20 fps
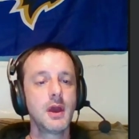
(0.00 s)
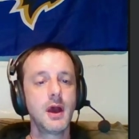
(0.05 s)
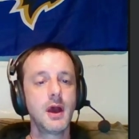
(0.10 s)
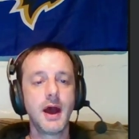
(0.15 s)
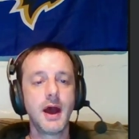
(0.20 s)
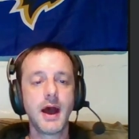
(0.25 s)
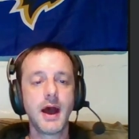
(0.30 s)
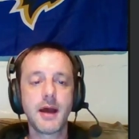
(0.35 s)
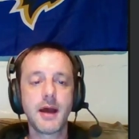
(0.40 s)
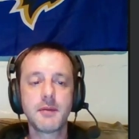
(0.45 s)

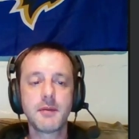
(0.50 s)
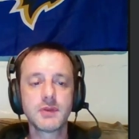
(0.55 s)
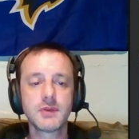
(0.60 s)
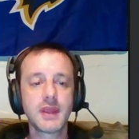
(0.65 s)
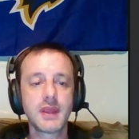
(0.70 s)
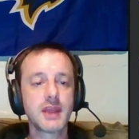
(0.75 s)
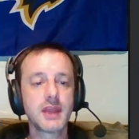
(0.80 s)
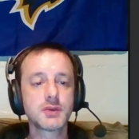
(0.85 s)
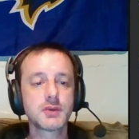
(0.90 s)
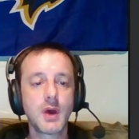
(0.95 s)
uh,
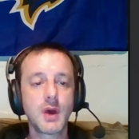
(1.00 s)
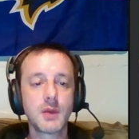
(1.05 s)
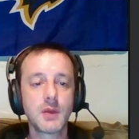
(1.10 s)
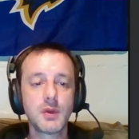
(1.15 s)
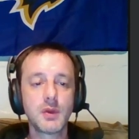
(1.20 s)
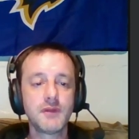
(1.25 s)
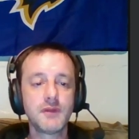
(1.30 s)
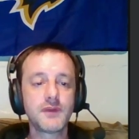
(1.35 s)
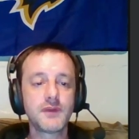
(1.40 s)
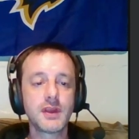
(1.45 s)
Antoine
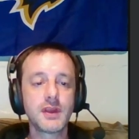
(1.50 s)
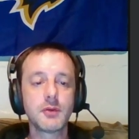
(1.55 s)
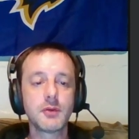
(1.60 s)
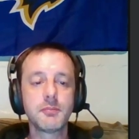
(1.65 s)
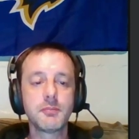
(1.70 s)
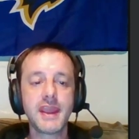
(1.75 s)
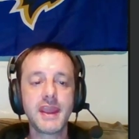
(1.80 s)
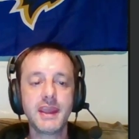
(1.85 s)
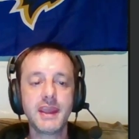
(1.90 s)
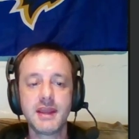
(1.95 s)
Winfield
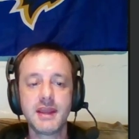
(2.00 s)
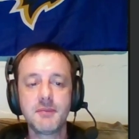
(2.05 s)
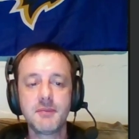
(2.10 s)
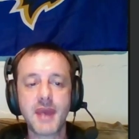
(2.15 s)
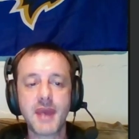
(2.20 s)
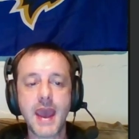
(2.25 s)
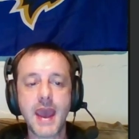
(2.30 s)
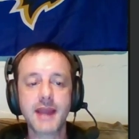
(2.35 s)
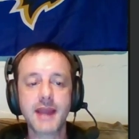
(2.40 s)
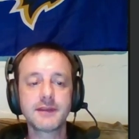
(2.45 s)
make an
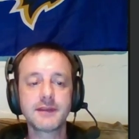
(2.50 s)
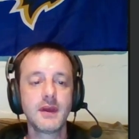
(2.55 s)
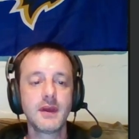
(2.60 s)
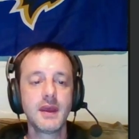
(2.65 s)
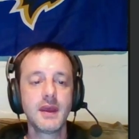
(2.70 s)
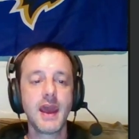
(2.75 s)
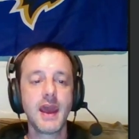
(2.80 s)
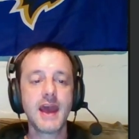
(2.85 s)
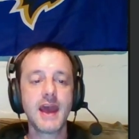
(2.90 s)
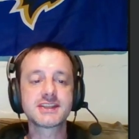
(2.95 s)
impact
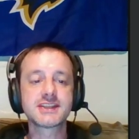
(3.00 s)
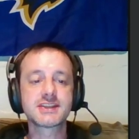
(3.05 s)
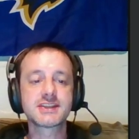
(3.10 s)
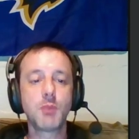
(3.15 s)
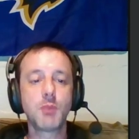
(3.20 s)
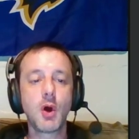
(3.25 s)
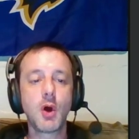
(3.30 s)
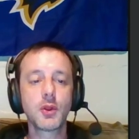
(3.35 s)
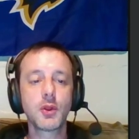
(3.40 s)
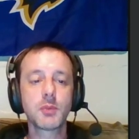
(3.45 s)
as
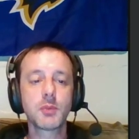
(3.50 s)
smaller